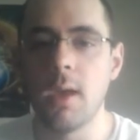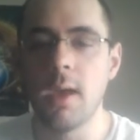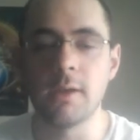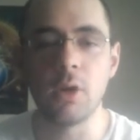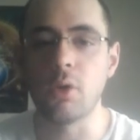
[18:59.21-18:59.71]

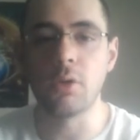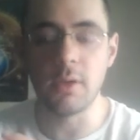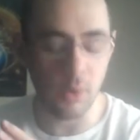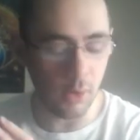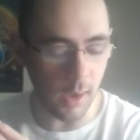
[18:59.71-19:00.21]
And
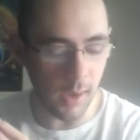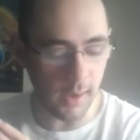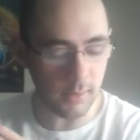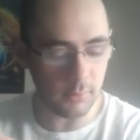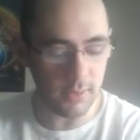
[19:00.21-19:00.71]
earlier
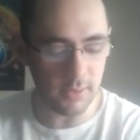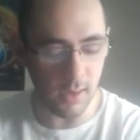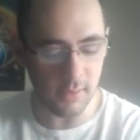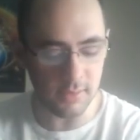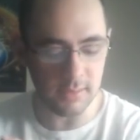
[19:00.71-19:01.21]
on, we
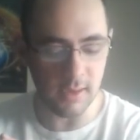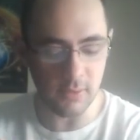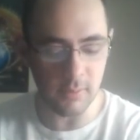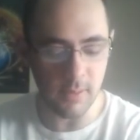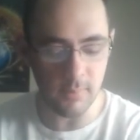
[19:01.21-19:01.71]
saw
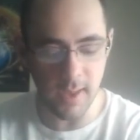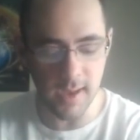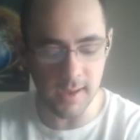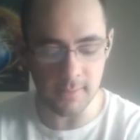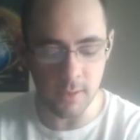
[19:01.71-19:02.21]
Stephanie
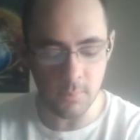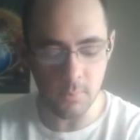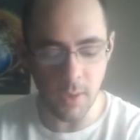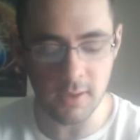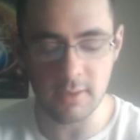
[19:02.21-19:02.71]
McMahon
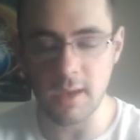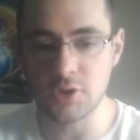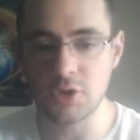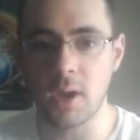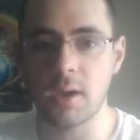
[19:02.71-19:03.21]

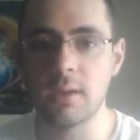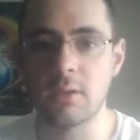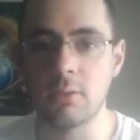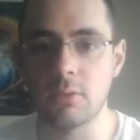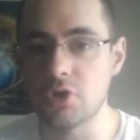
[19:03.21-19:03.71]
backstage talking
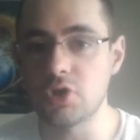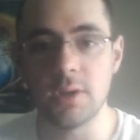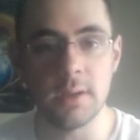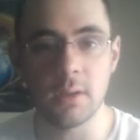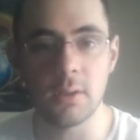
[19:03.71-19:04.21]
to The
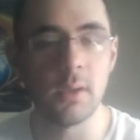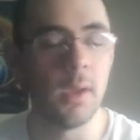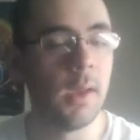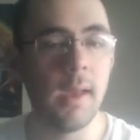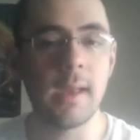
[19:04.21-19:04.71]
Shield,
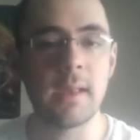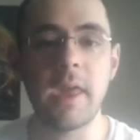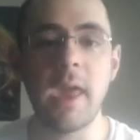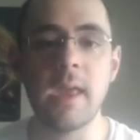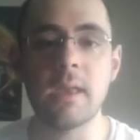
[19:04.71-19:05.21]
and
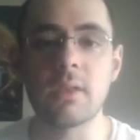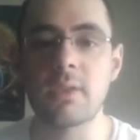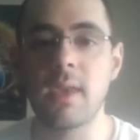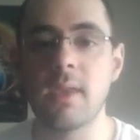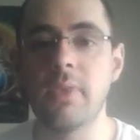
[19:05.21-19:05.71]
Kane
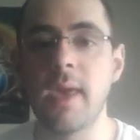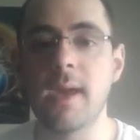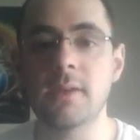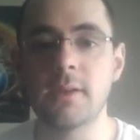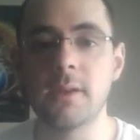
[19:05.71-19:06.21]
said
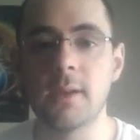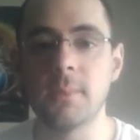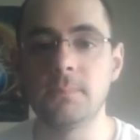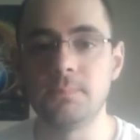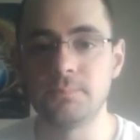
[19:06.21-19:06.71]
that